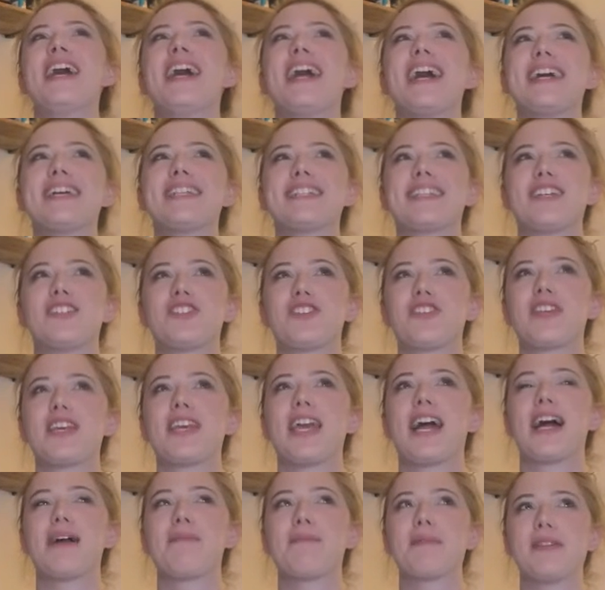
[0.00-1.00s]
Essentially,
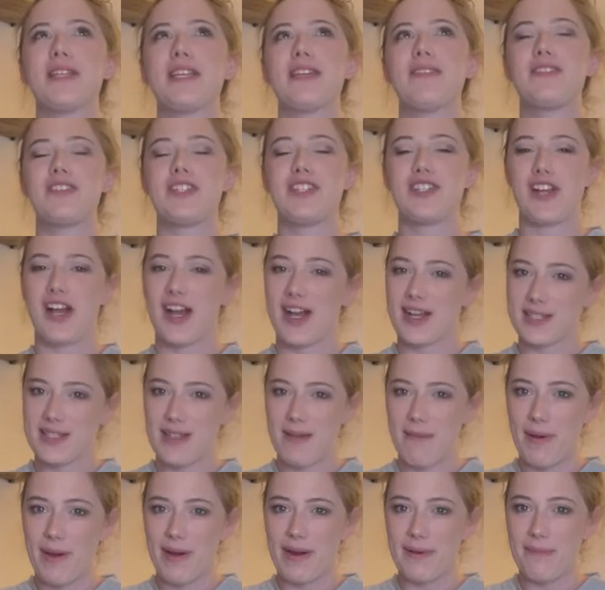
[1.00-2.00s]
I believe she talks
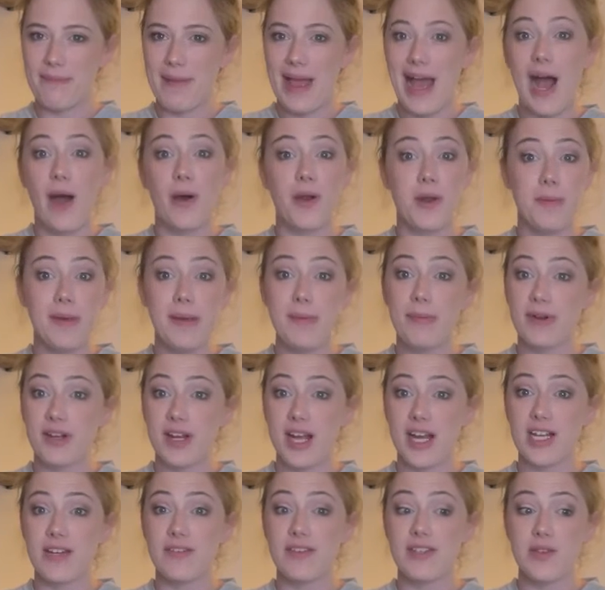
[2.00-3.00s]
about how to be
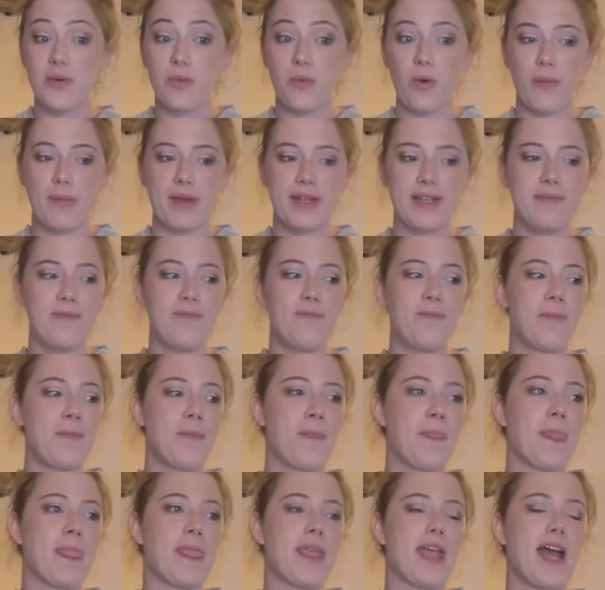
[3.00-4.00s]
productive as a woman,
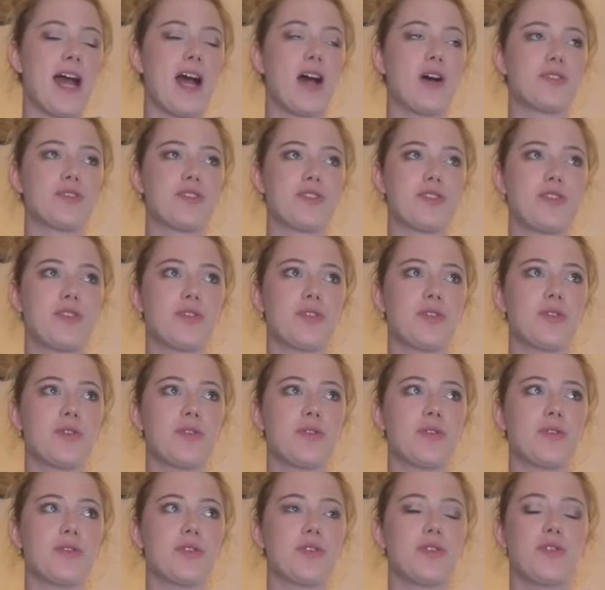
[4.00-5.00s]
how
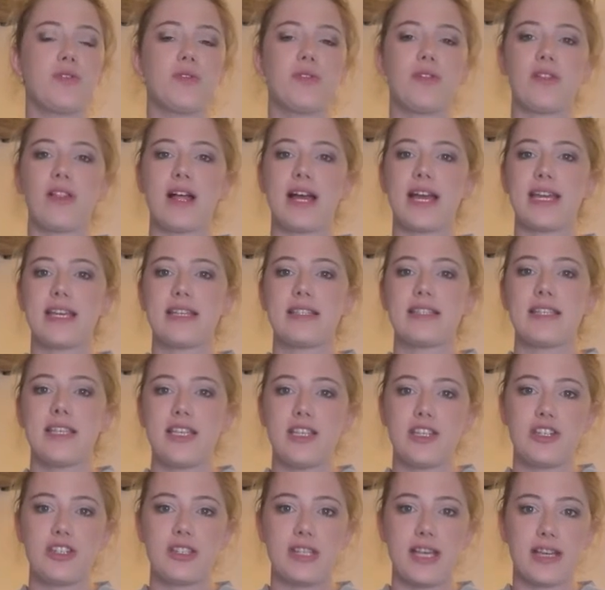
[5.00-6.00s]
to utilize
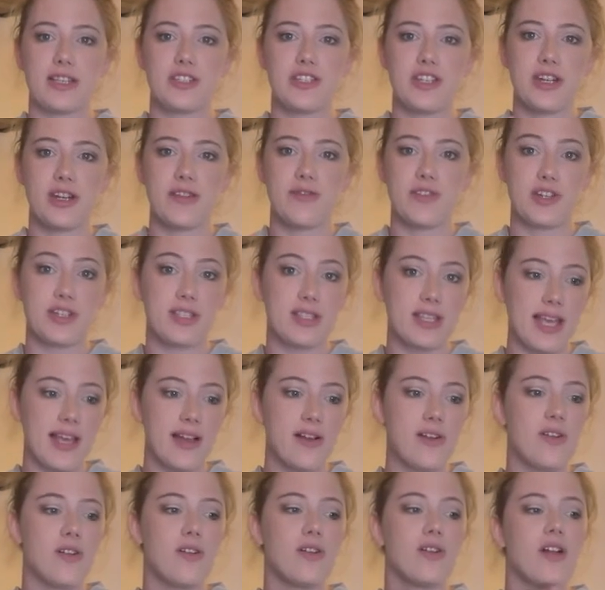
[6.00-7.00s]
each section of your
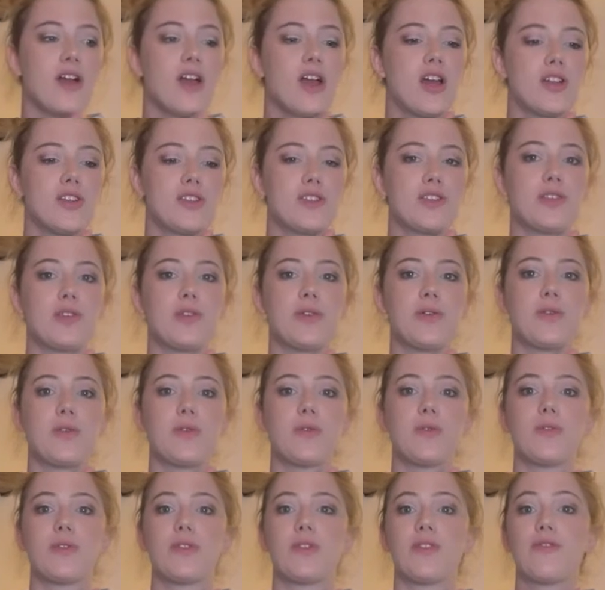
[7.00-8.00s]
cycle
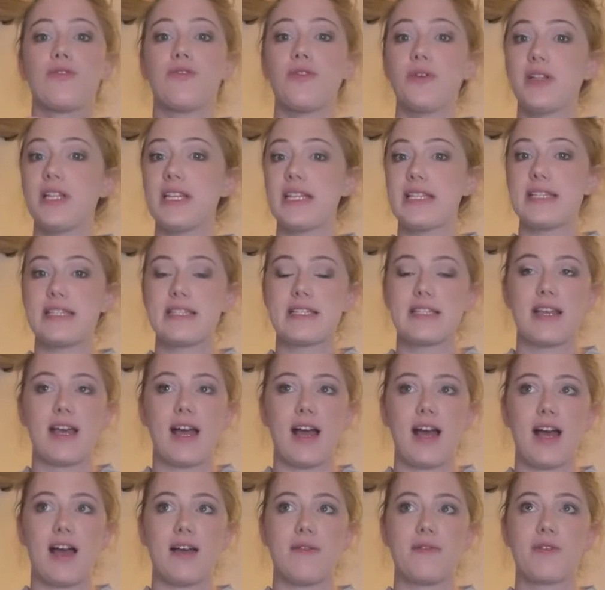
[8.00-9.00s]
to the fullest
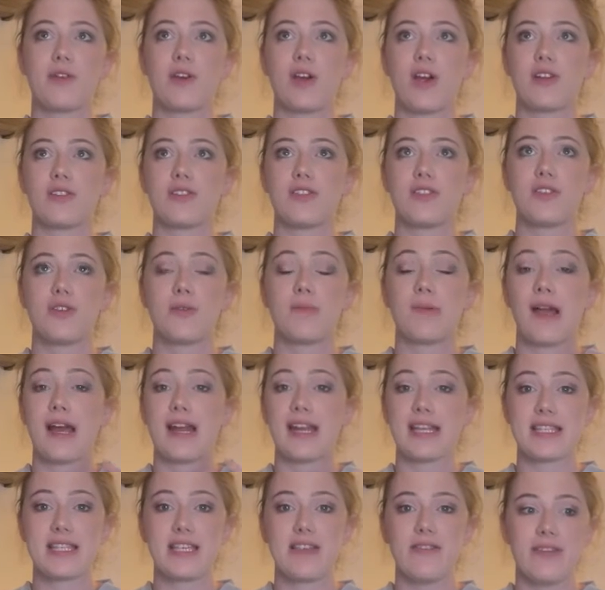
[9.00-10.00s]
in regards to
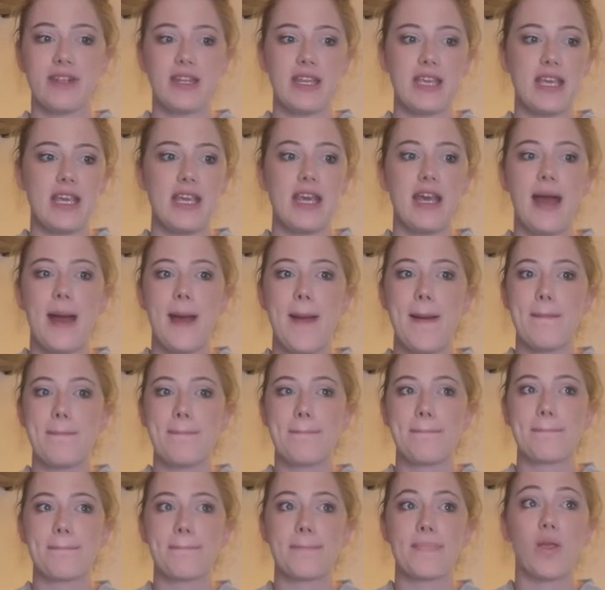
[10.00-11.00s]
productivity,
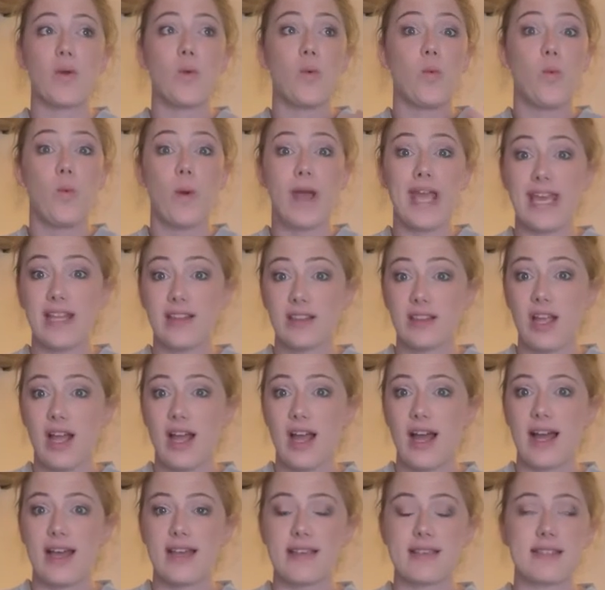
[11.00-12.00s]
weight
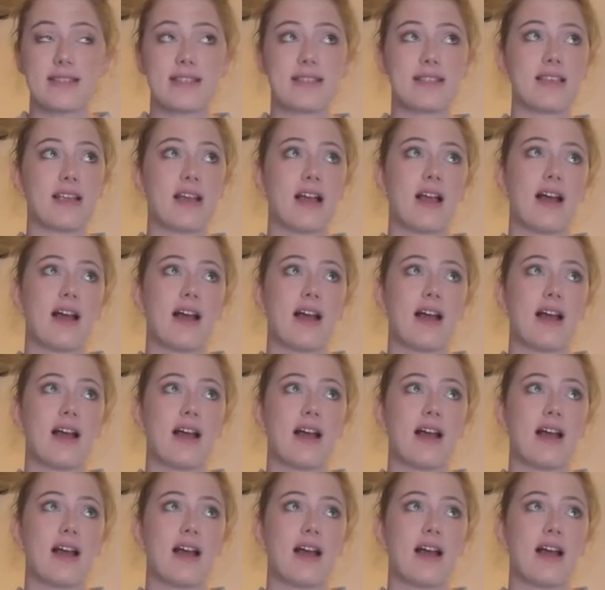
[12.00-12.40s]
loss,